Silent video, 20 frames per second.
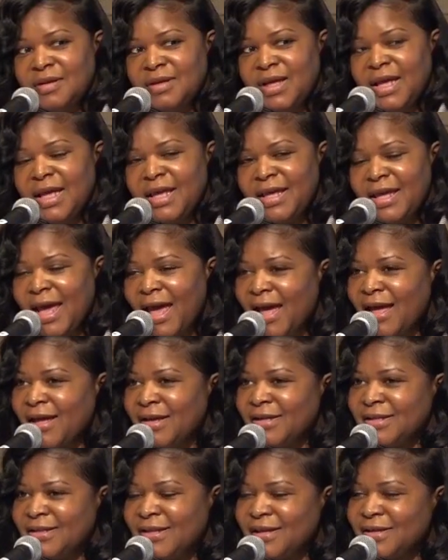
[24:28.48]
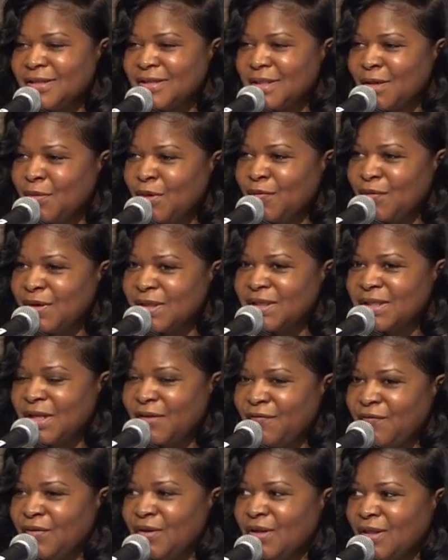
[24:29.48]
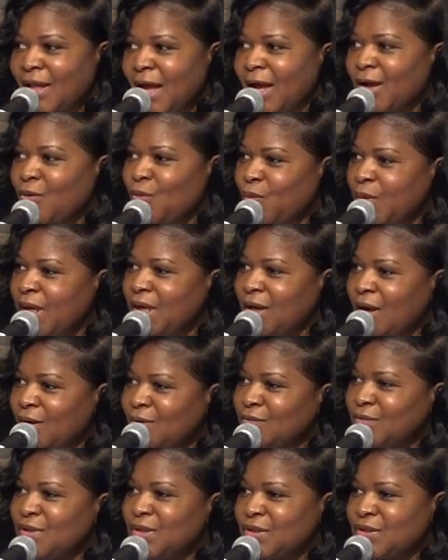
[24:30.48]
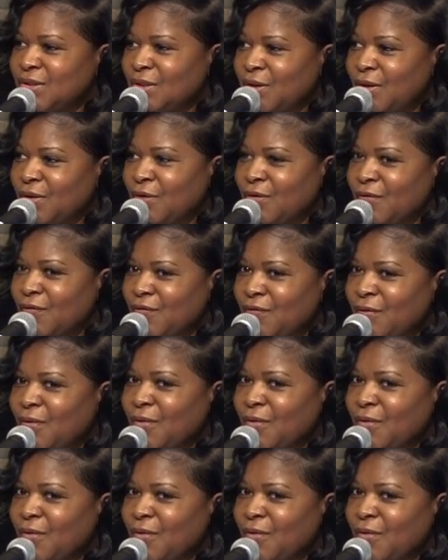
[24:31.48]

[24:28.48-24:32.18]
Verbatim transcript: And yet there's some of us that feel like we don't deserve